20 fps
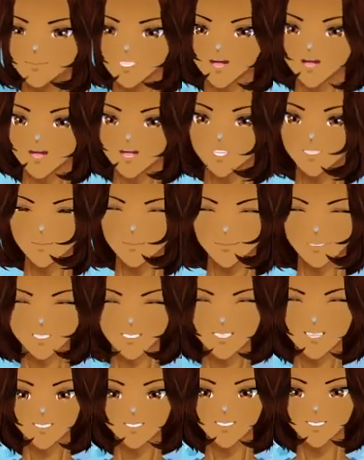this is for
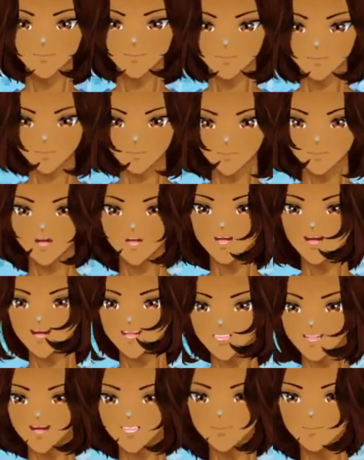the swarm. Okay,
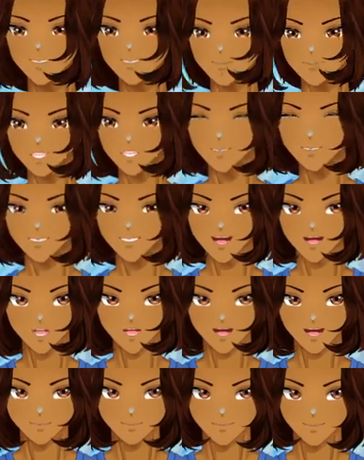for the swarm. I was like,
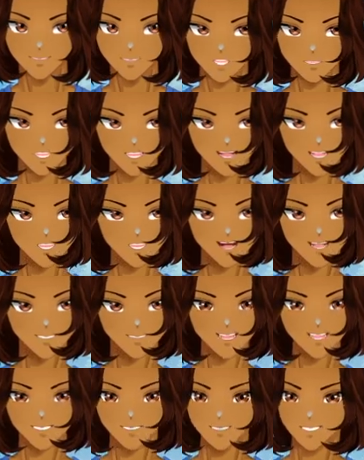okay. I'm like, wait, hold on a
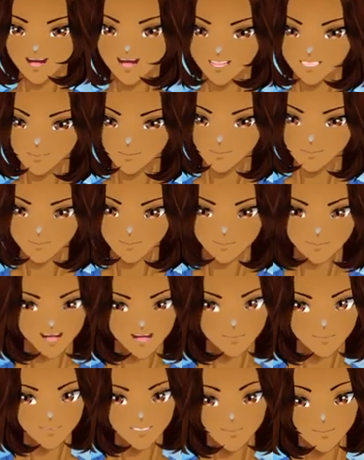second. Any species?
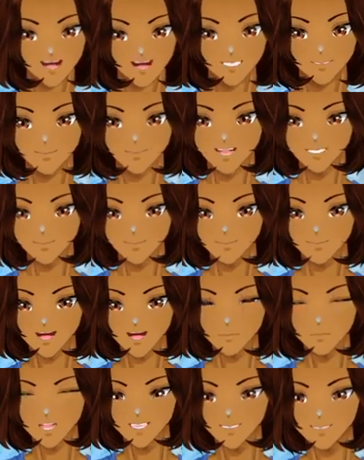That's a dangerous
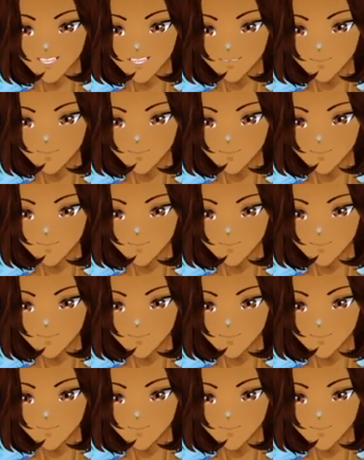game right there.